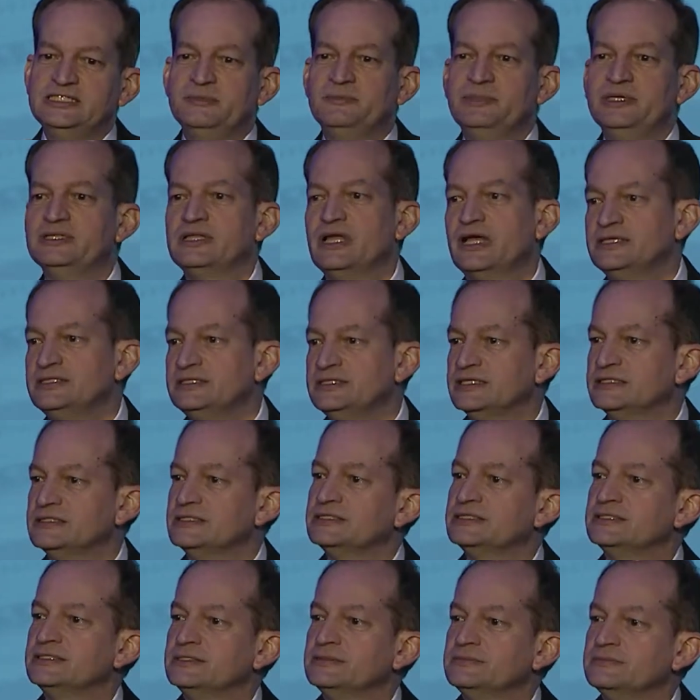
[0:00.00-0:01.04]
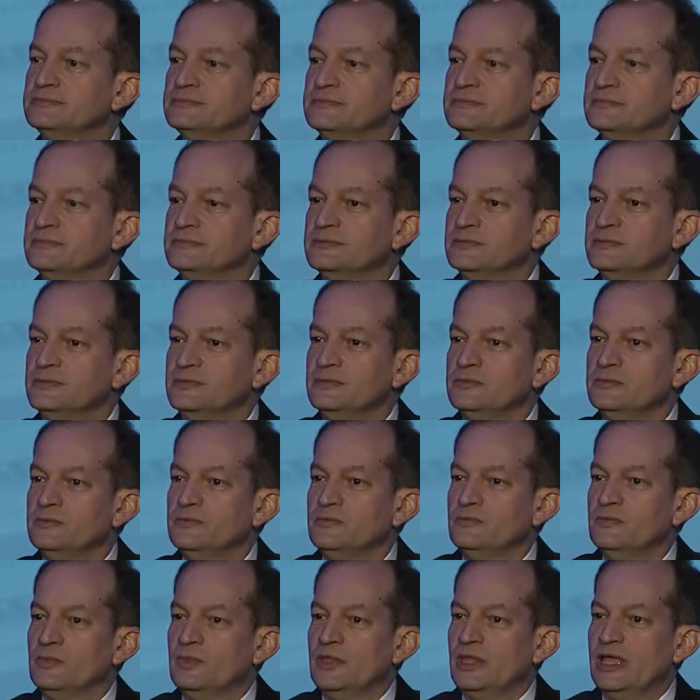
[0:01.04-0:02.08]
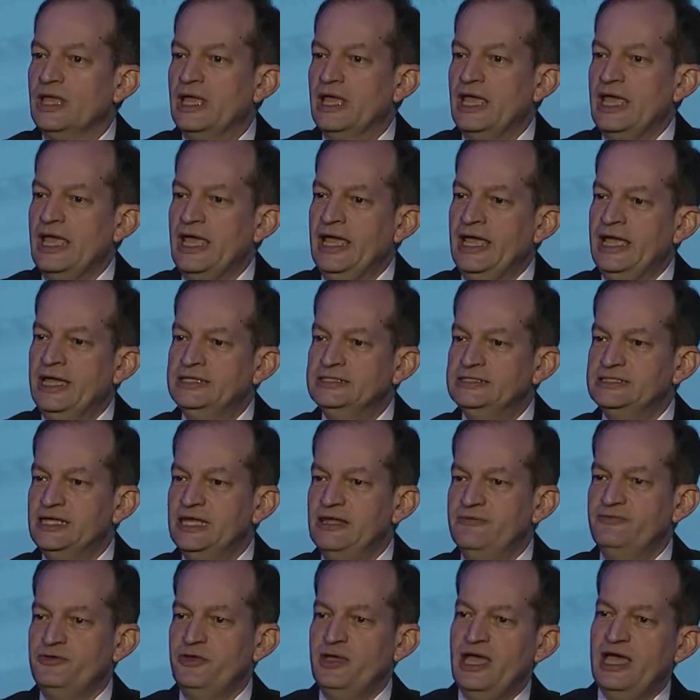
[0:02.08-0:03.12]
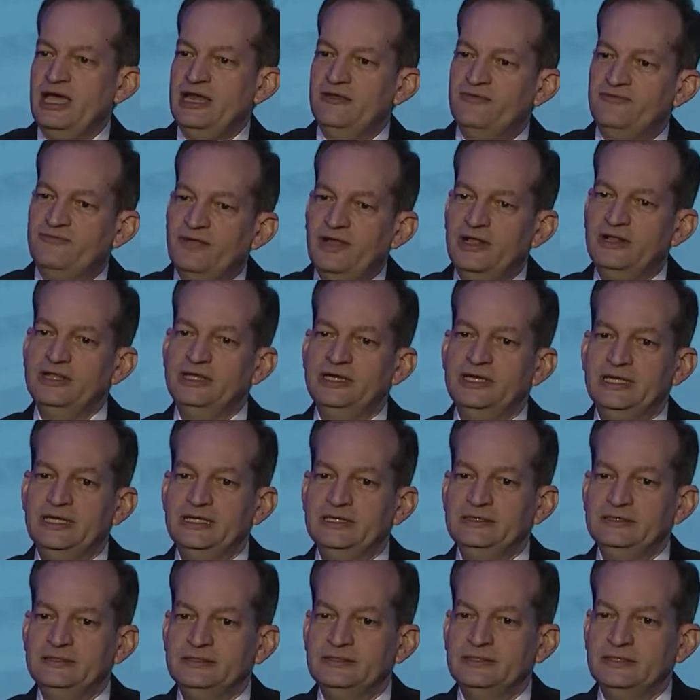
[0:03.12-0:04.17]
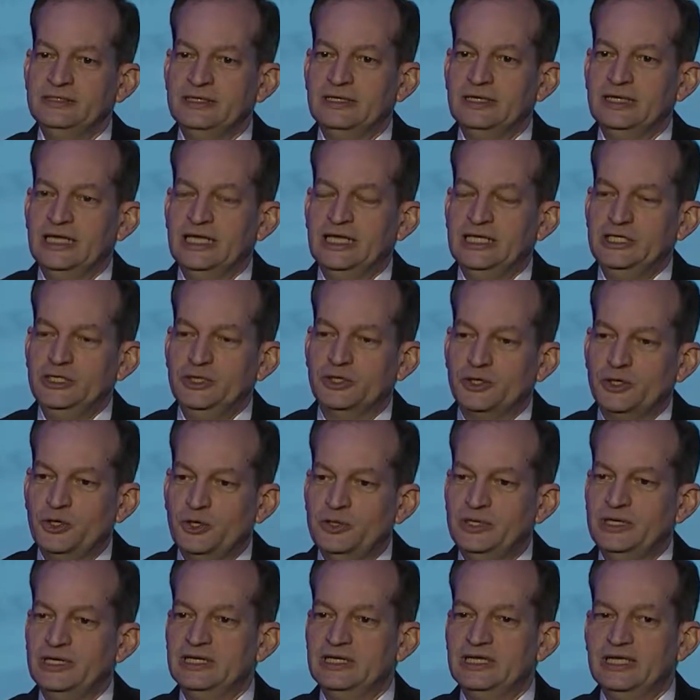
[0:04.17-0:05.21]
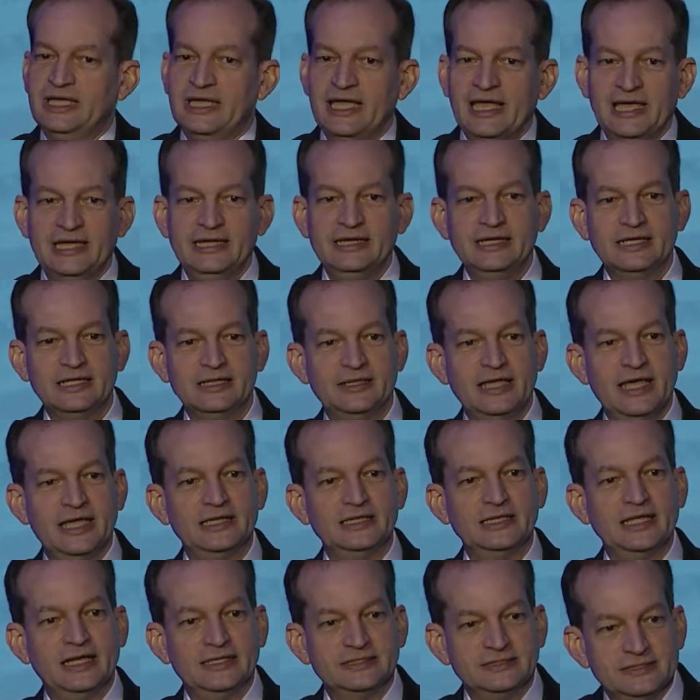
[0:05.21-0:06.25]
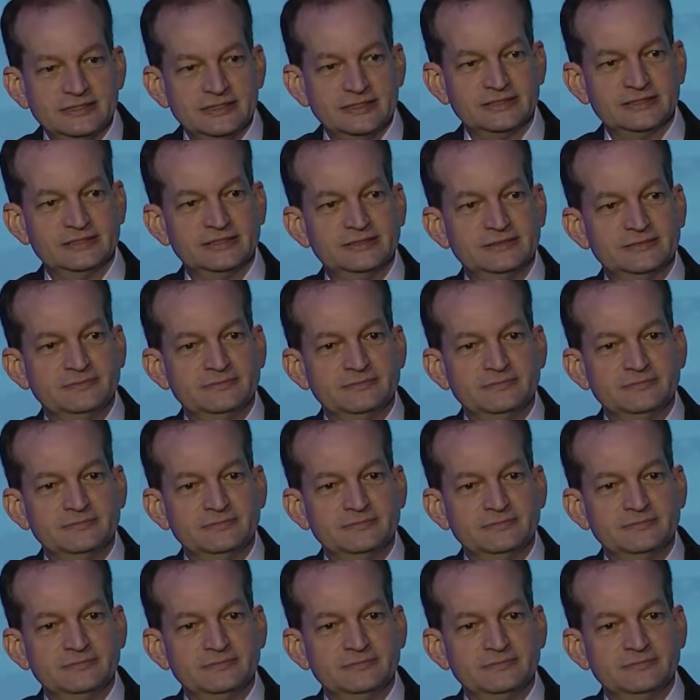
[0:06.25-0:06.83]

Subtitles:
to be licensed. And if you had a felony, you couldn't get that license.